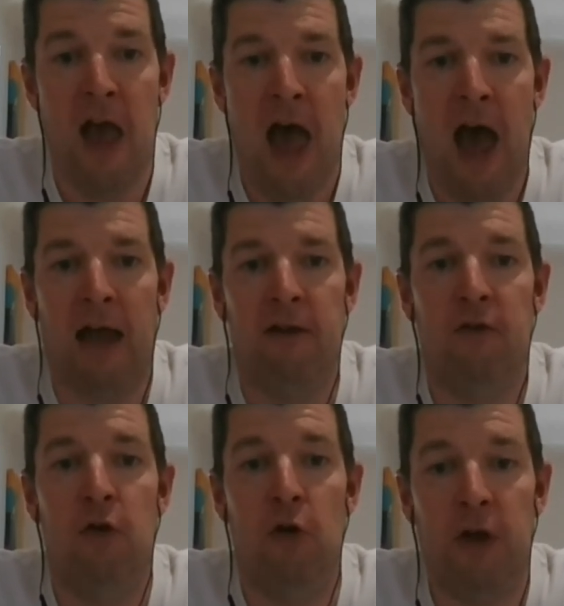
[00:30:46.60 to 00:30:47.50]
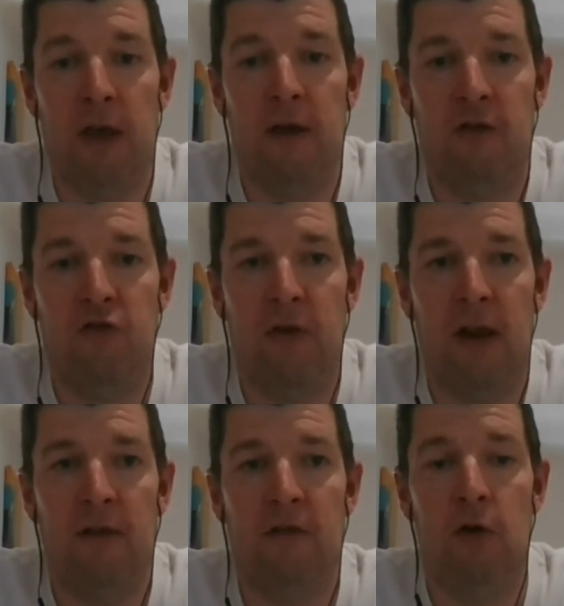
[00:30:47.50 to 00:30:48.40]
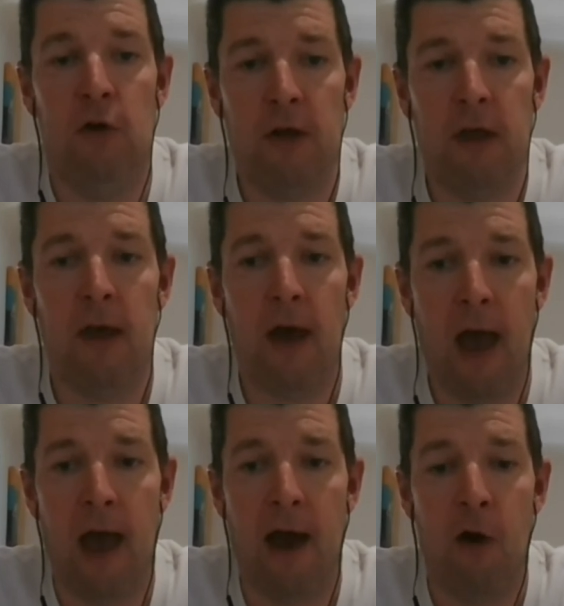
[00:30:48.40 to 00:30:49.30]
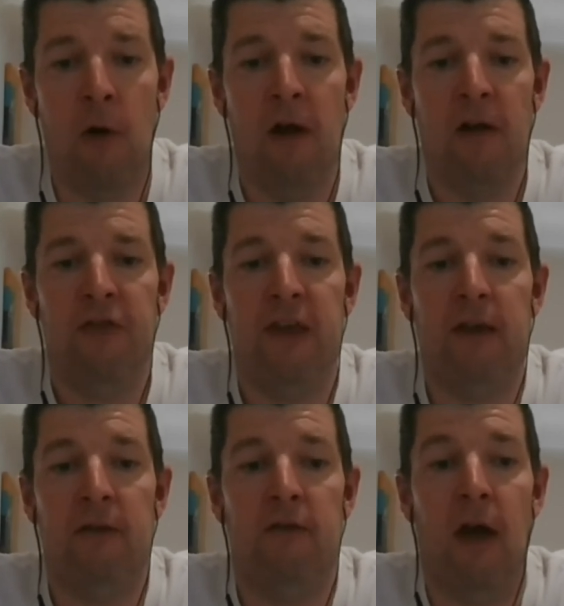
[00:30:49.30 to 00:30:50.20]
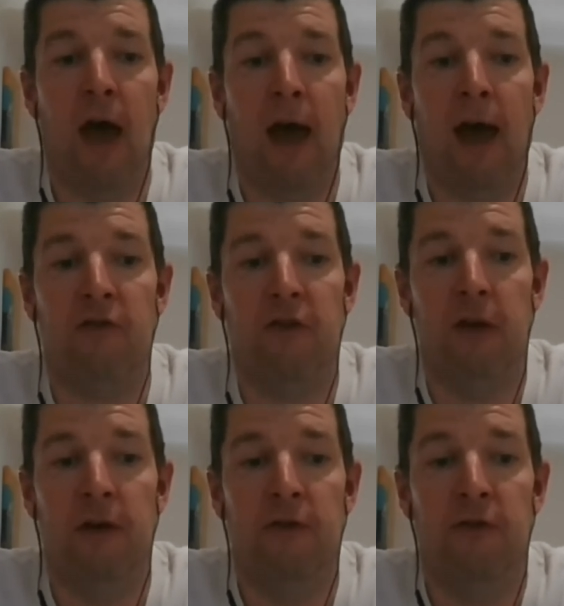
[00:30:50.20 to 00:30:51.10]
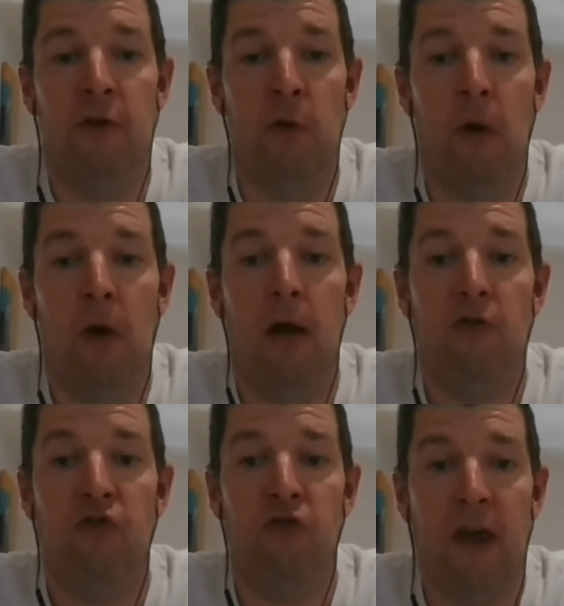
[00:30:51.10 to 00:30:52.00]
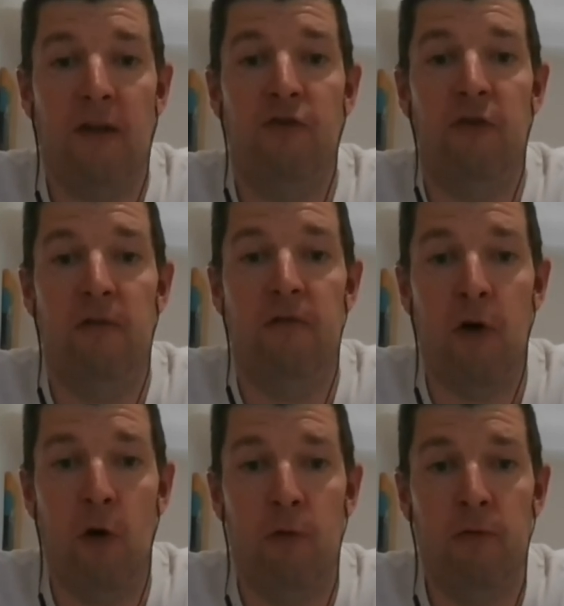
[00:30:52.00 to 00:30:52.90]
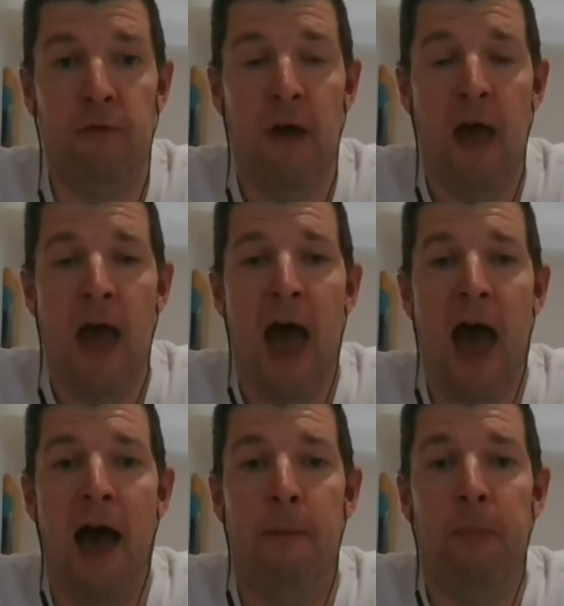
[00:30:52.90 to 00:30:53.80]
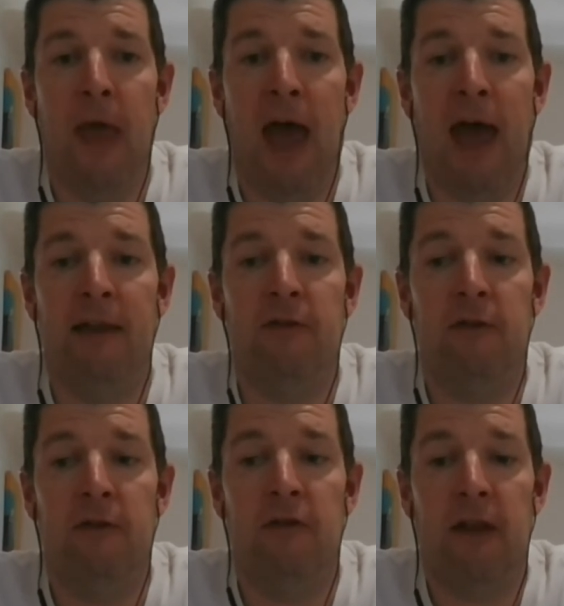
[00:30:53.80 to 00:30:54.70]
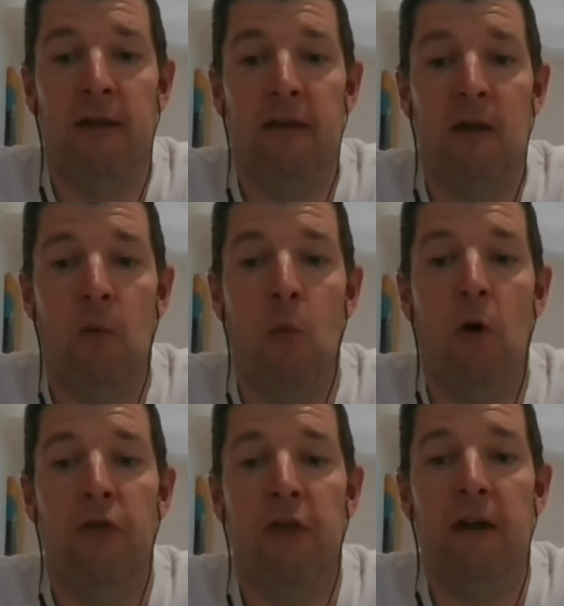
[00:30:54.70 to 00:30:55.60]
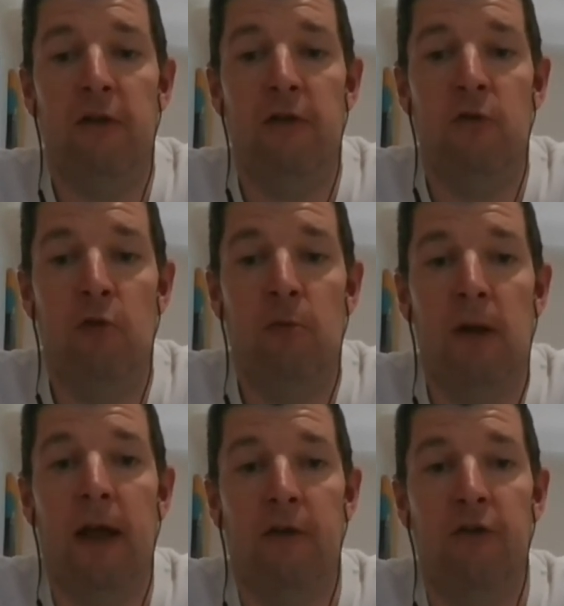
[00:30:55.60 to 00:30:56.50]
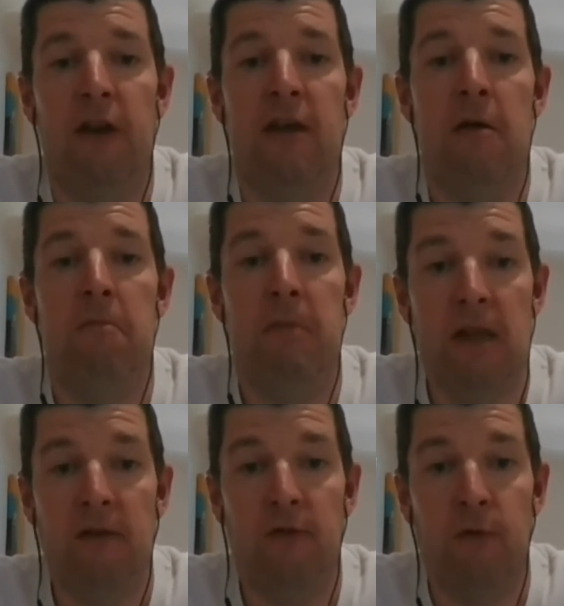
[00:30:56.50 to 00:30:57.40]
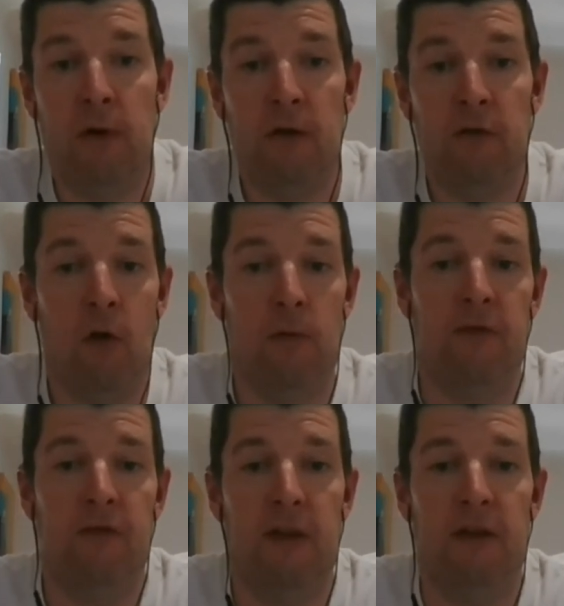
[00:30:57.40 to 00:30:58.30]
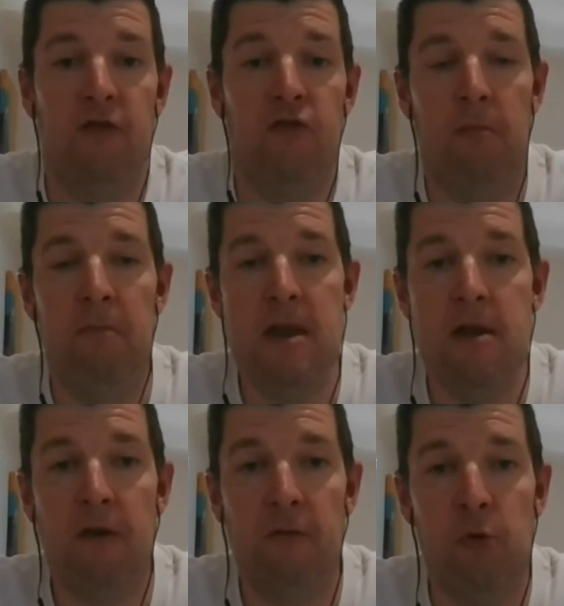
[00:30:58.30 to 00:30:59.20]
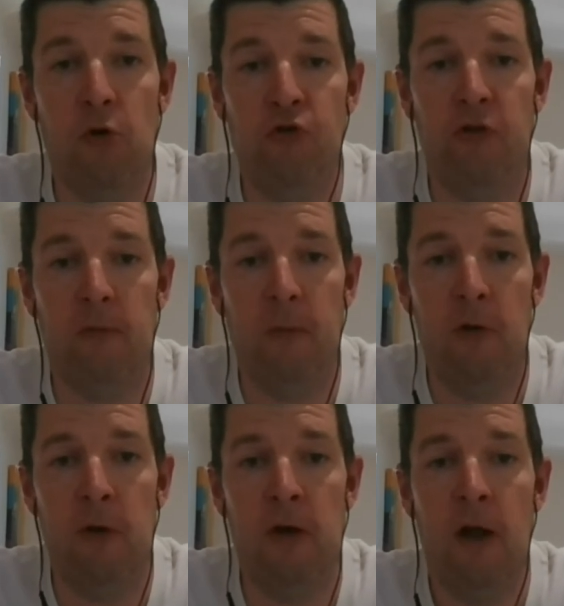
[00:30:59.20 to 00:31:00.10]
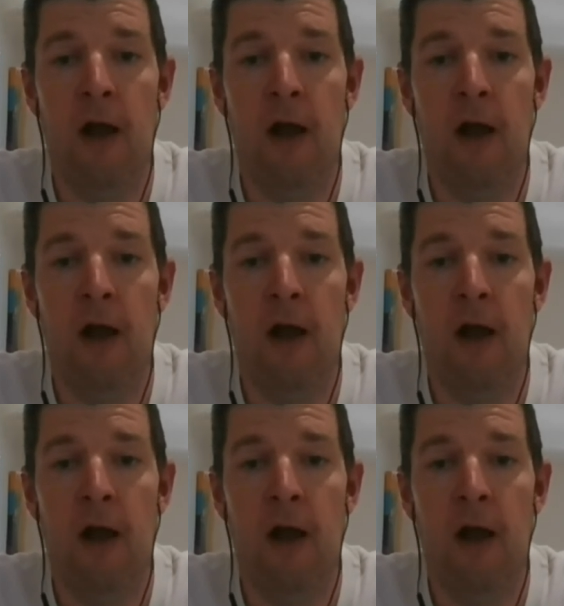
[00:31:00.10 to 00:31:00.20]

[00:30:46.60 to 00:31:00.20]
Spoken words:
and looking at the trends, looking at how things are actually going to change and evolve, and understanding what that new normal actually means for us. Obviously, there's a tremendous push at the moment